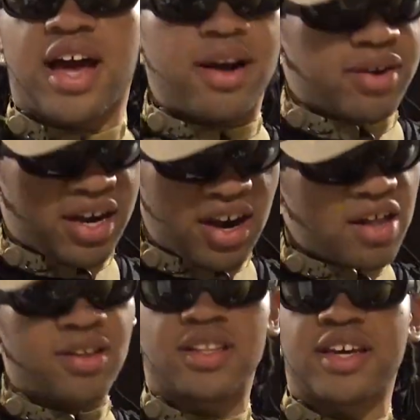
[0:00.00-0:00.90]
I don't care
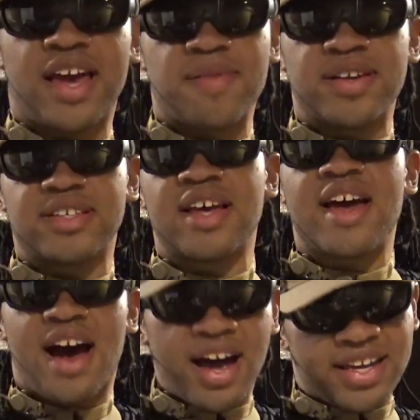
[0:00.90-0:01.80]
how long the game is,
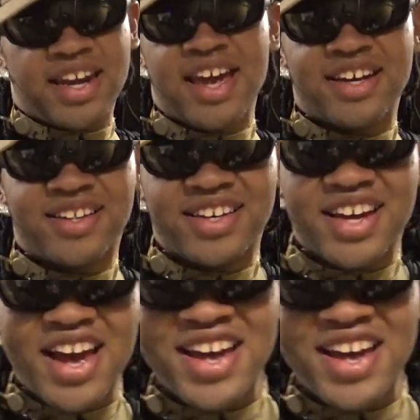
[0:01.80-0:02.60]
I can handle it.